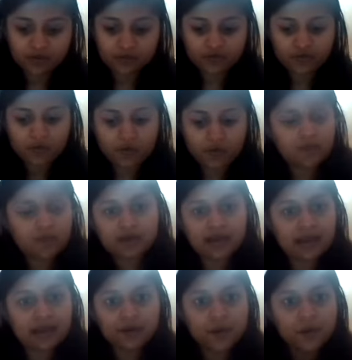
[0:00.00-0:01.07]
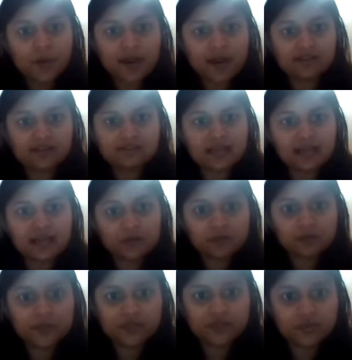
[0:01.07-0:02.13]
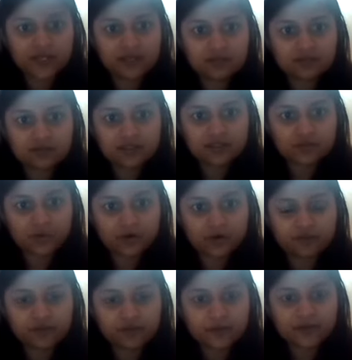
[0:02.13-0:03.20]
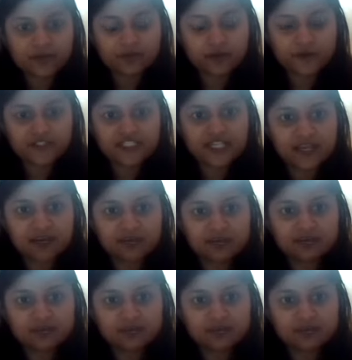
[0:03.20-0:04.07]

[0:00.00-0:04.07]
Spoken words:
So how do we reconcile between this workflow and RTA?